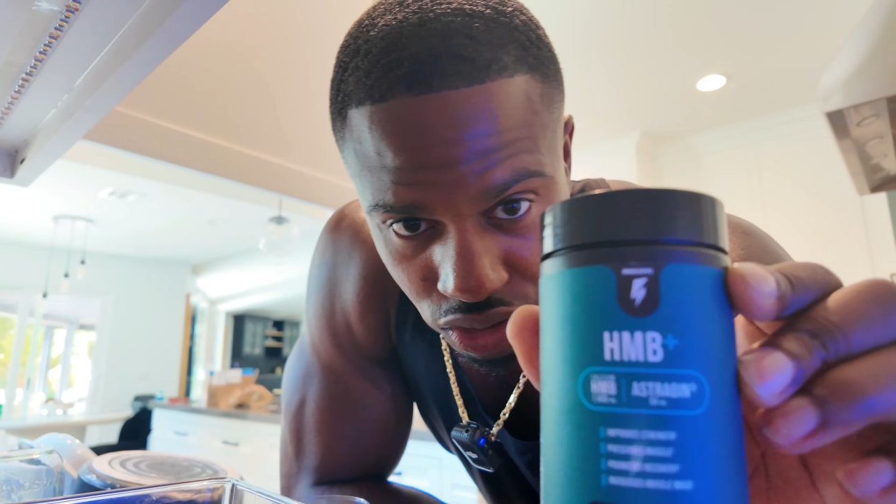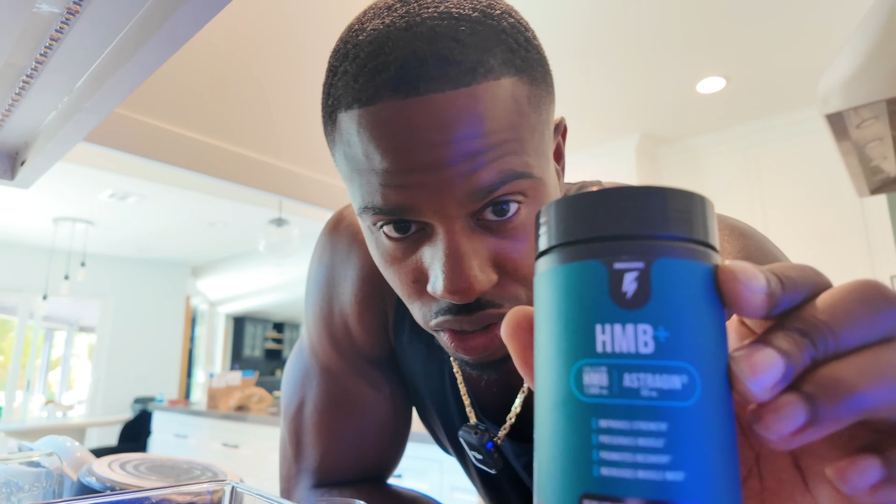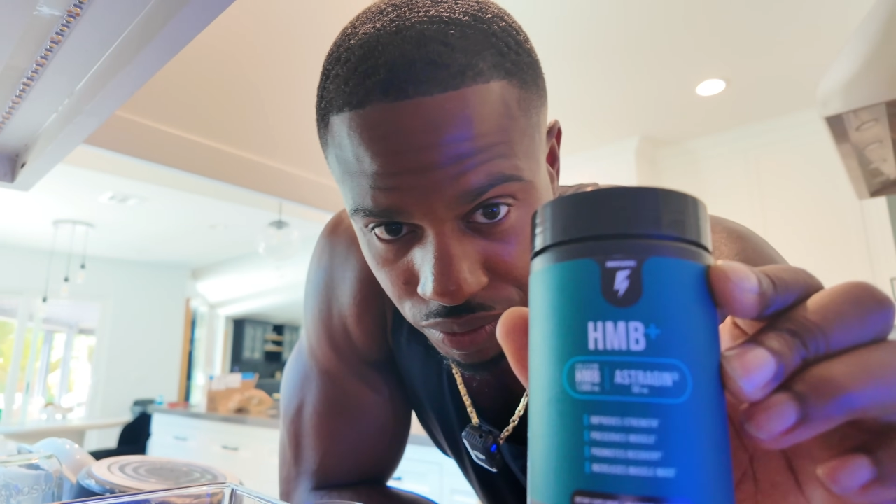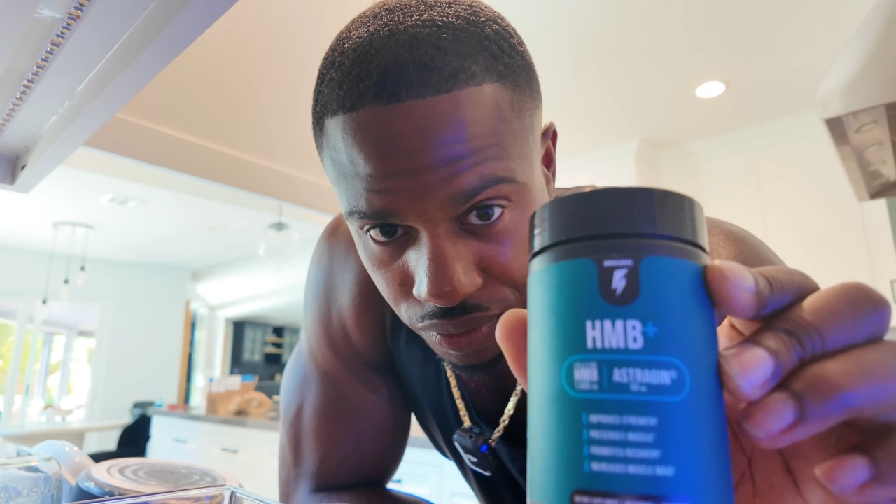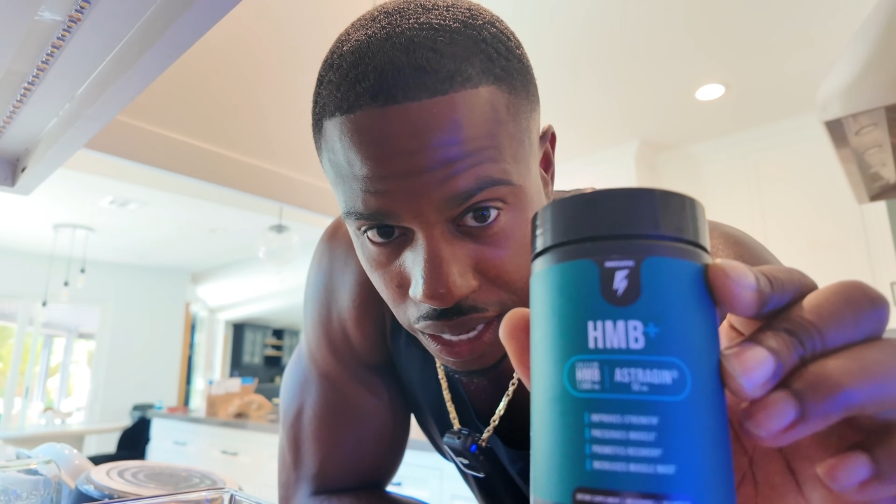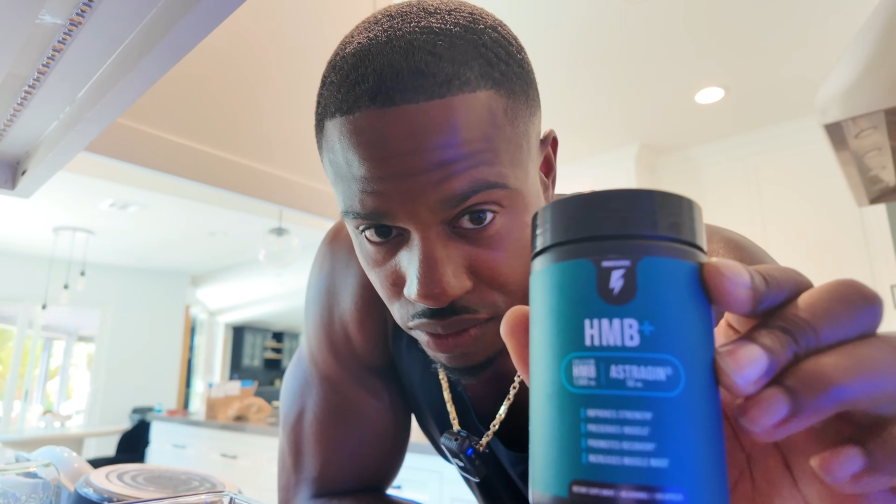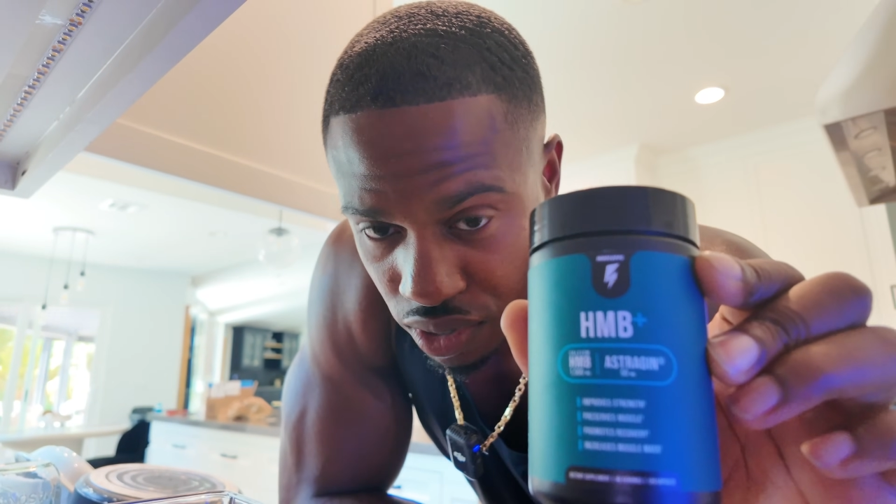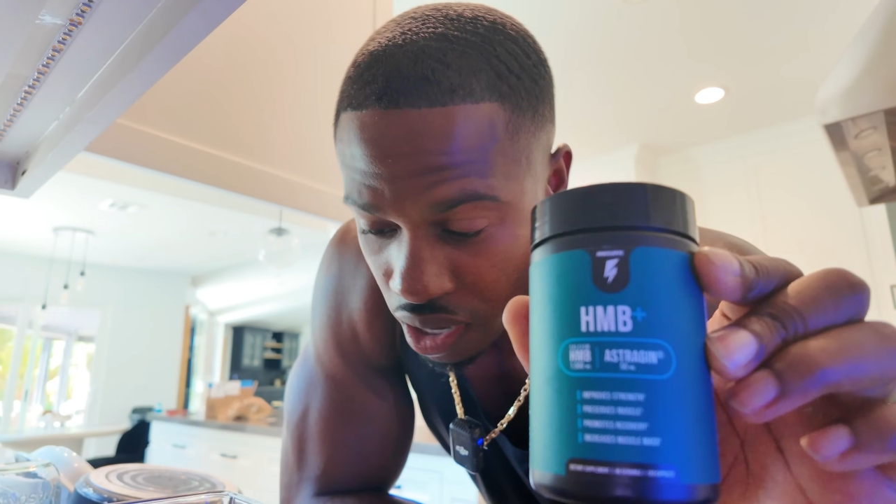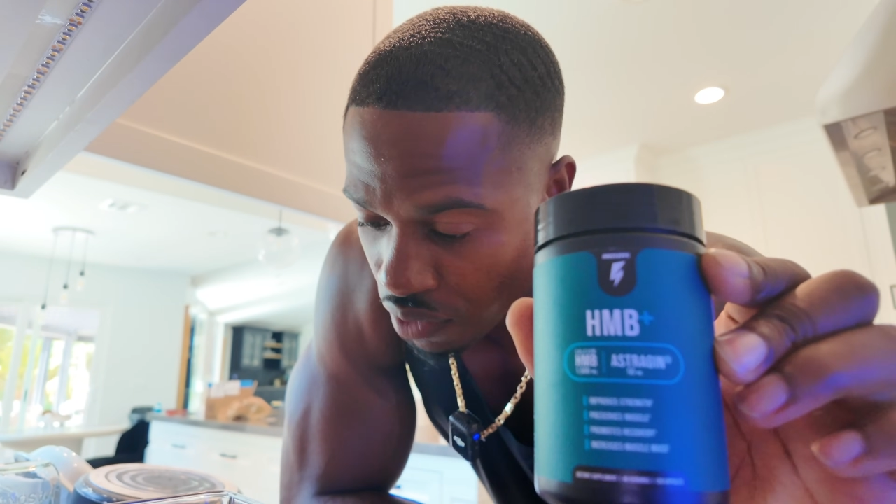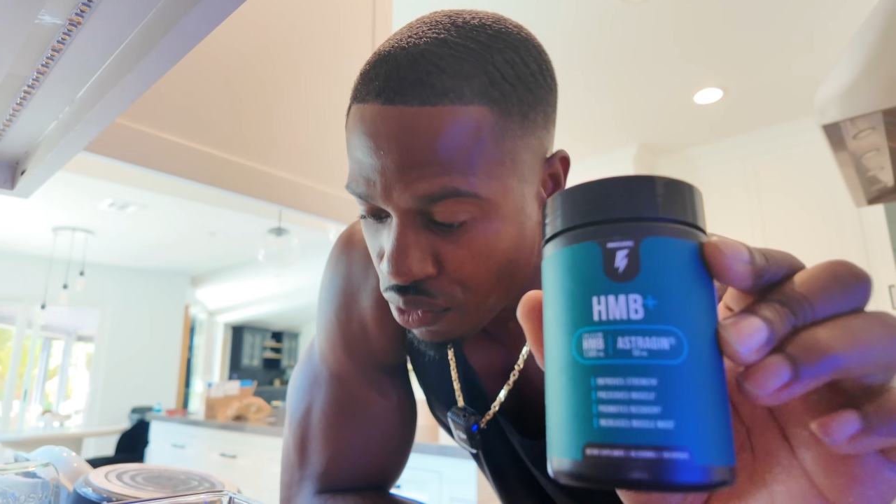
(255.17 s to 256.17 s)
strength and
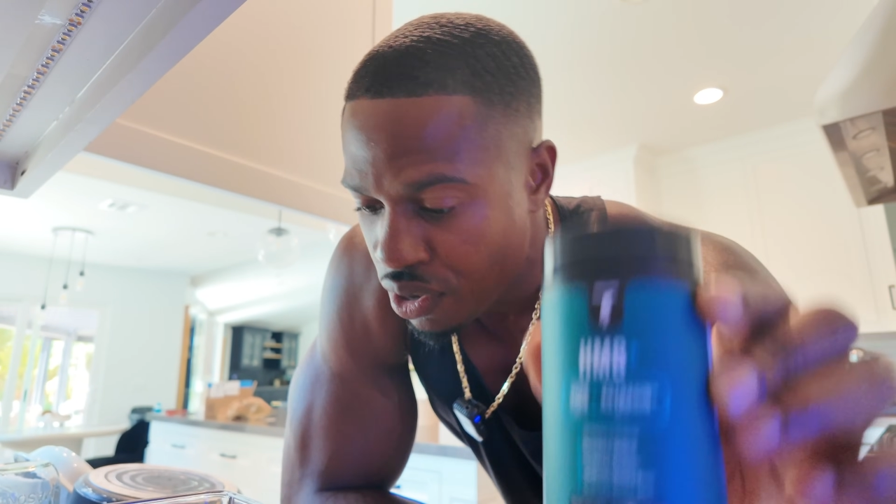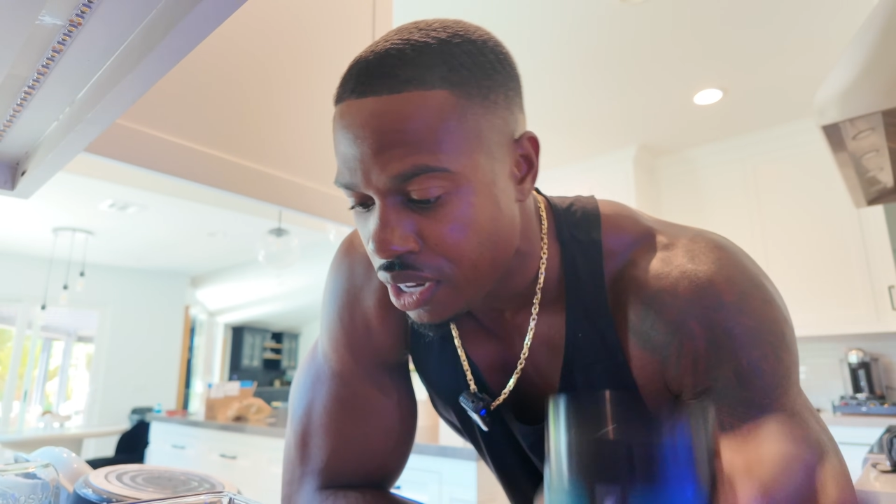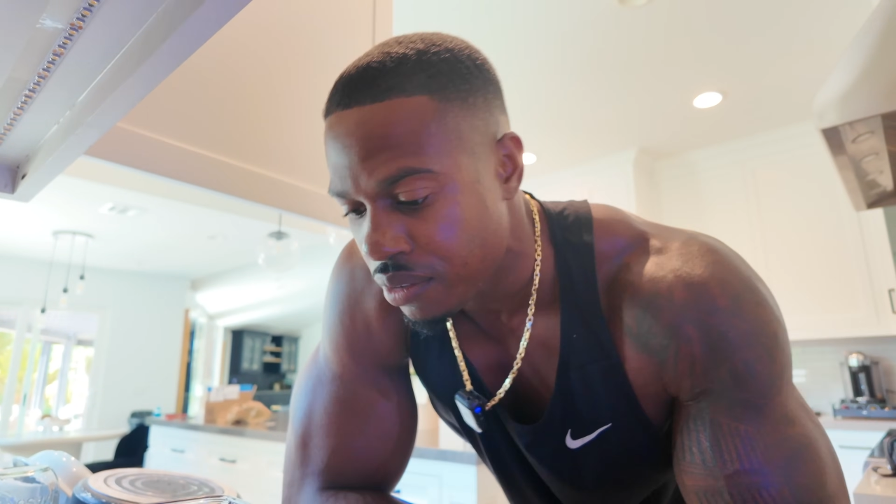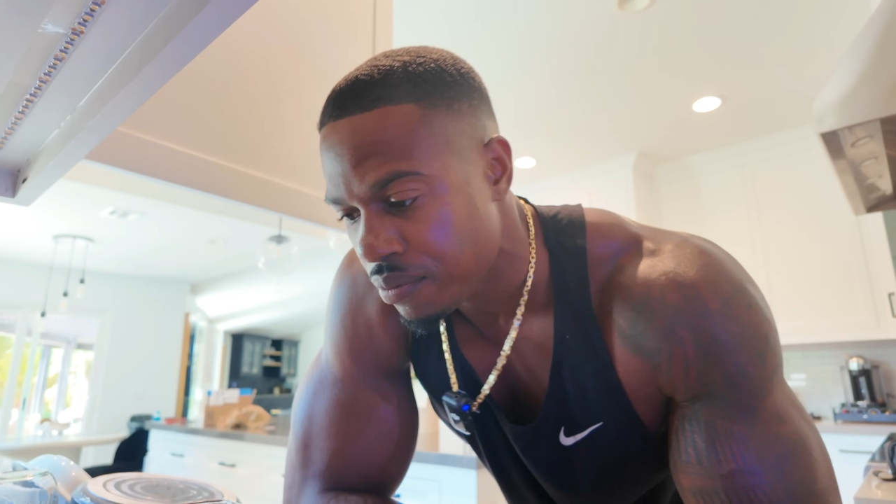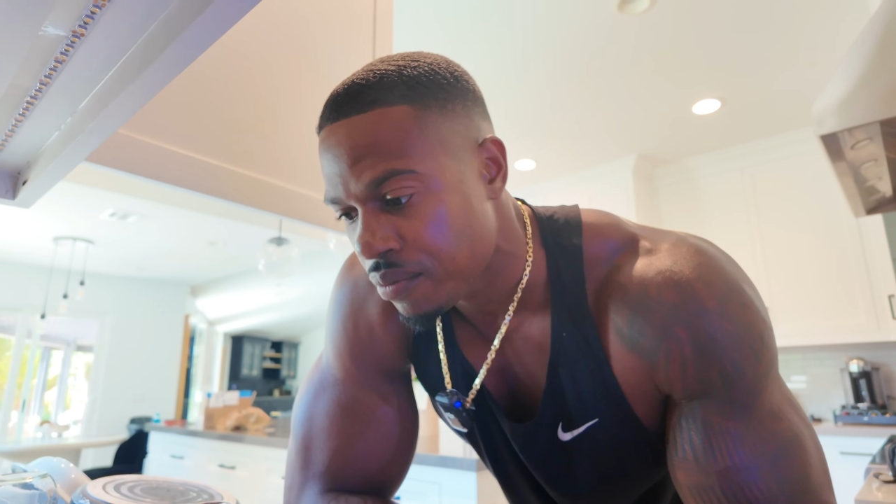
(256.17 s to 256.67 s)
recovery.